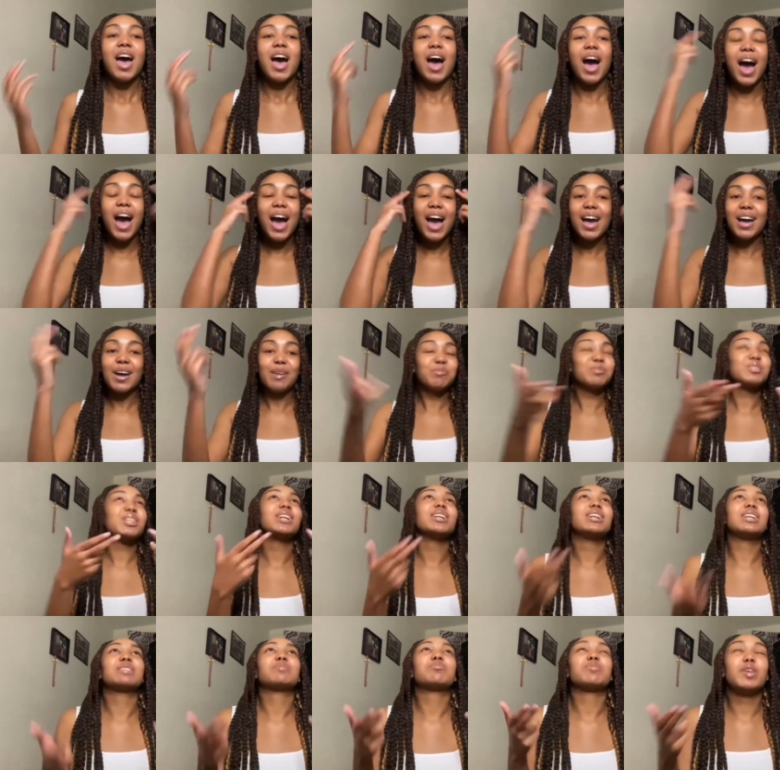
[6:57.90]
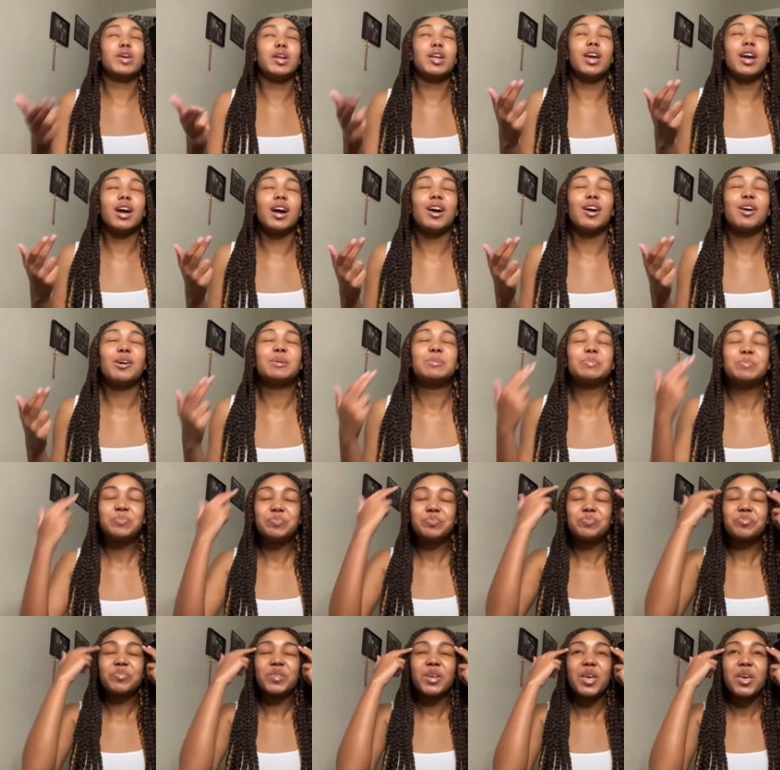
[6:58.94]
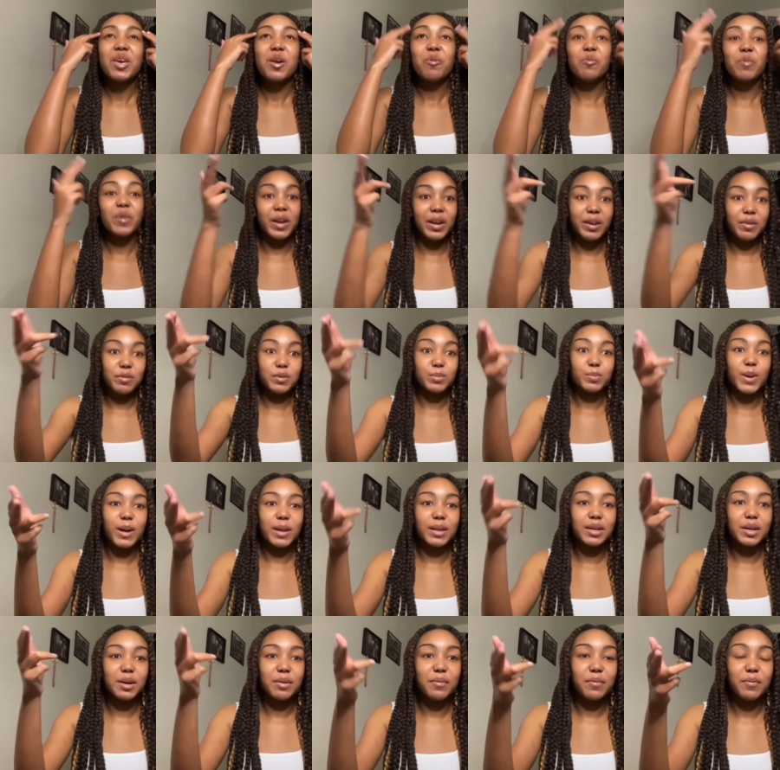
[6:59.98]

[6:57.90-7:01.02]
I'm trying to explain to y'all where he was probably coming